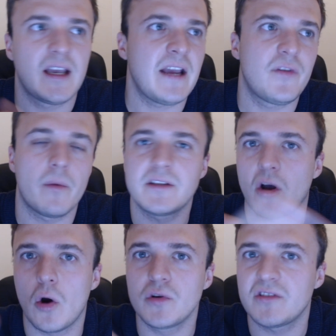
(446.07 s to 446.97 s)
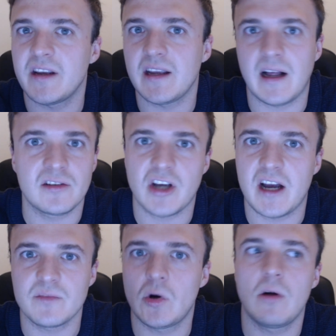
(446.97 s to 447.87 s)
If you want me to host it, I'll
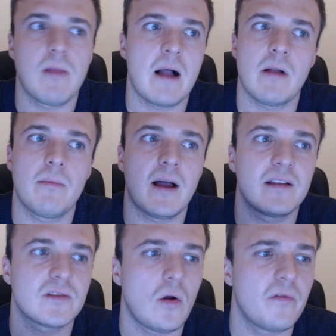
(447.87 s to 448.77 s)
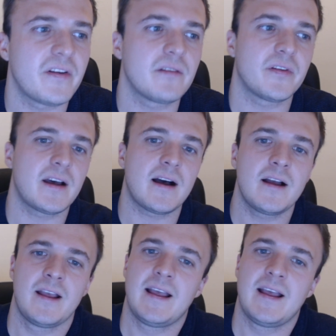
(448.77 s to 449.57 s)
charge more. Blah blah blah. There's a whole thing for that.